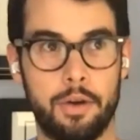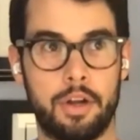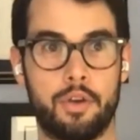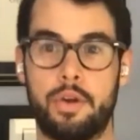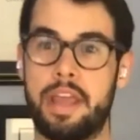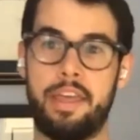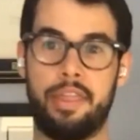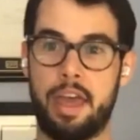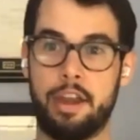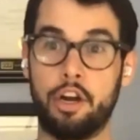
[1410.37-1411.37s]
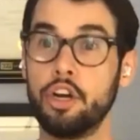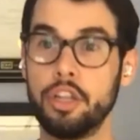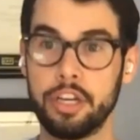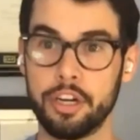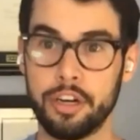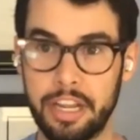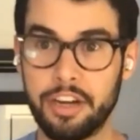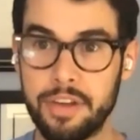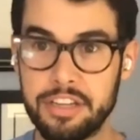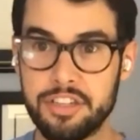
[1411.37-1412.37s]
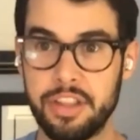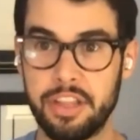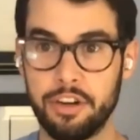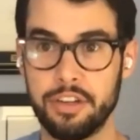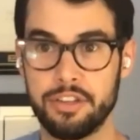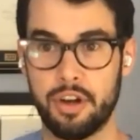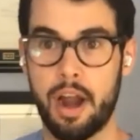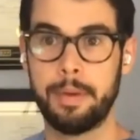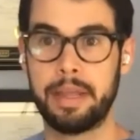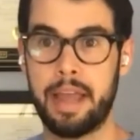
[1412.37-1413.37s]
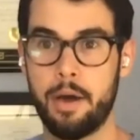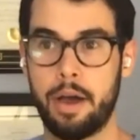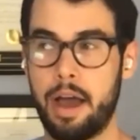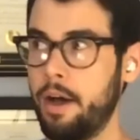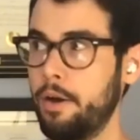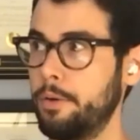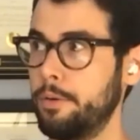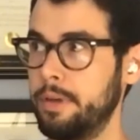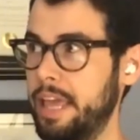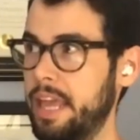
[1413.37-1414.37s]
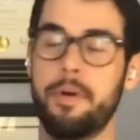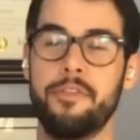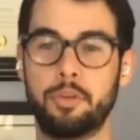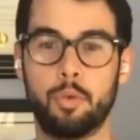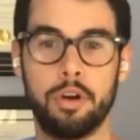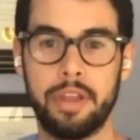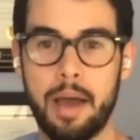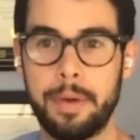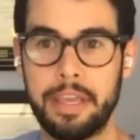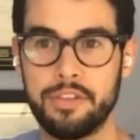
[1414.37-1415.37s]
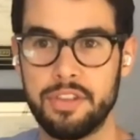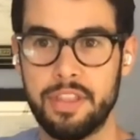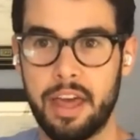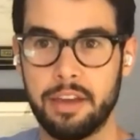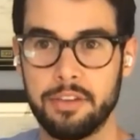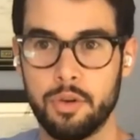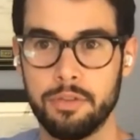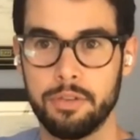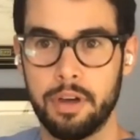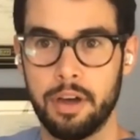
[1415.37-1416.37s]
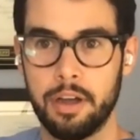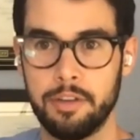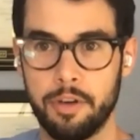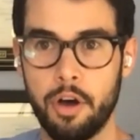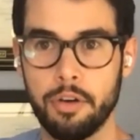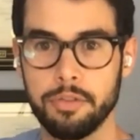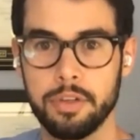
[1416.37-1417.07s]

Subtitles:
Create that earlier intervention that you're describing. How in a perfect world, how might you see that sort of evolve?